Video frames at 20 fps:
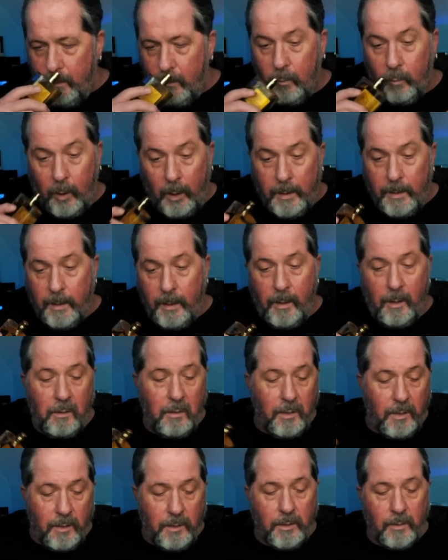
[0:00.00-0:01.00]
right now,
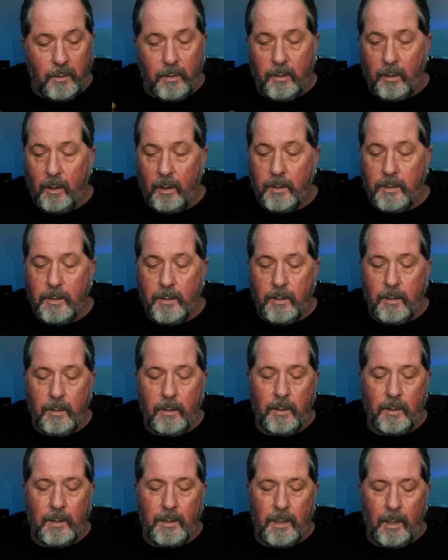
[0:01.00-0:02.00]
initial thoughts,
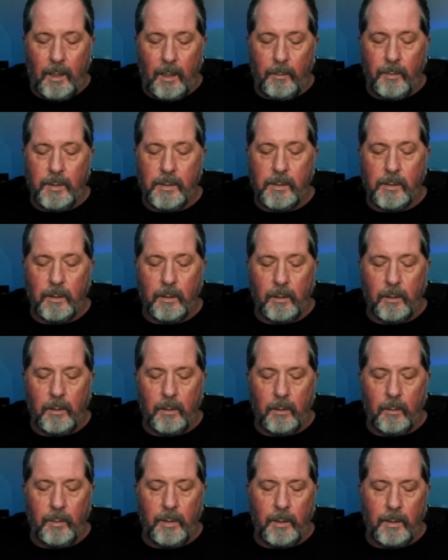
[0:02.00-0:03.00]
the top is a
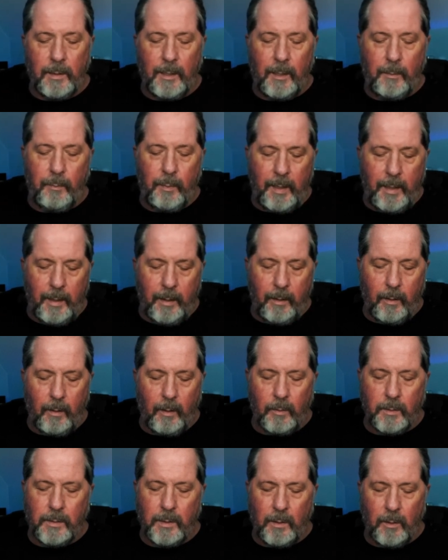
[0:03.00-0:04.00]
little bit that pear. I
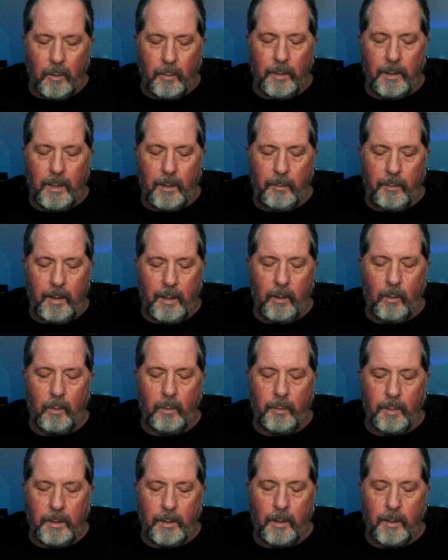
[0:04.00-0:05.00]
was hoping that pear would
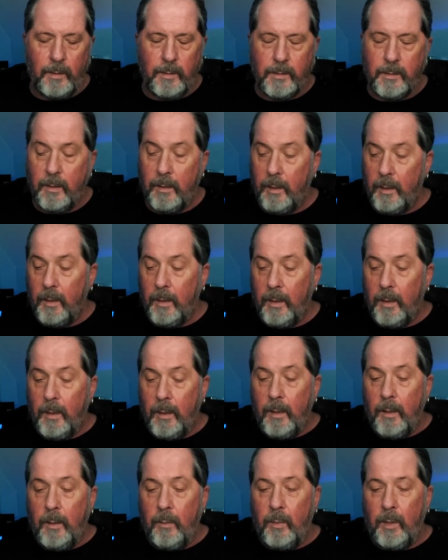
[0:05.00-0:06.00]
be nice,
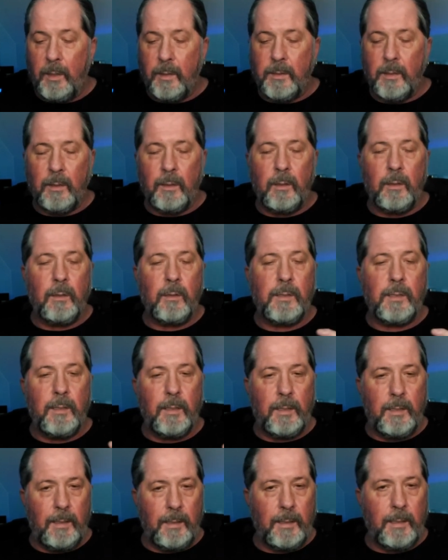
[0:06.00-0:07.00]
but it's a little
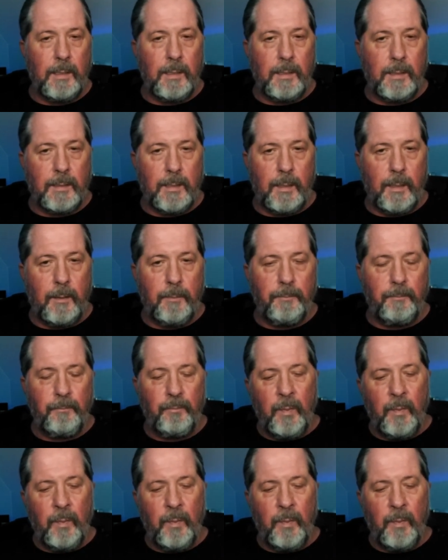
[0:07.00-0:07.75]
synthetic in the top.